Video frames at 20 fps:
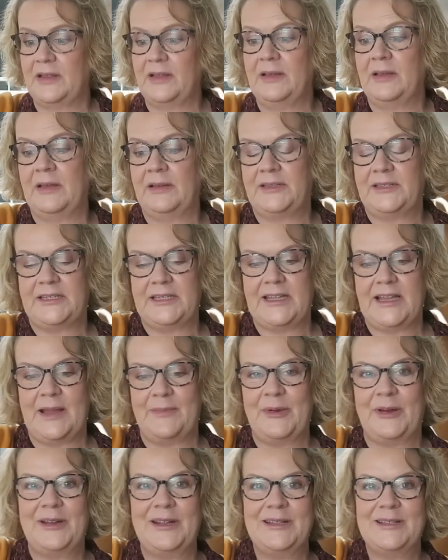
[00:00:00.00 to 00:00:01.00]
a D
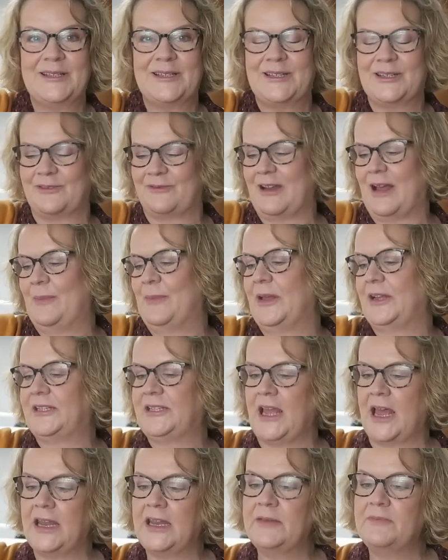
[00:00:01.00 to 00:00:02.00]
M on Instagram
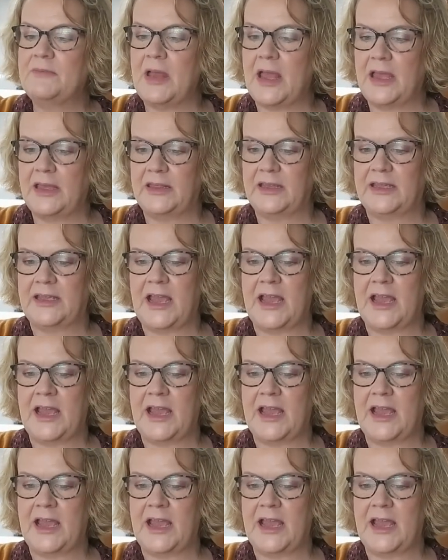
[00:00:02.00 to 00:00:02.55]
telling me that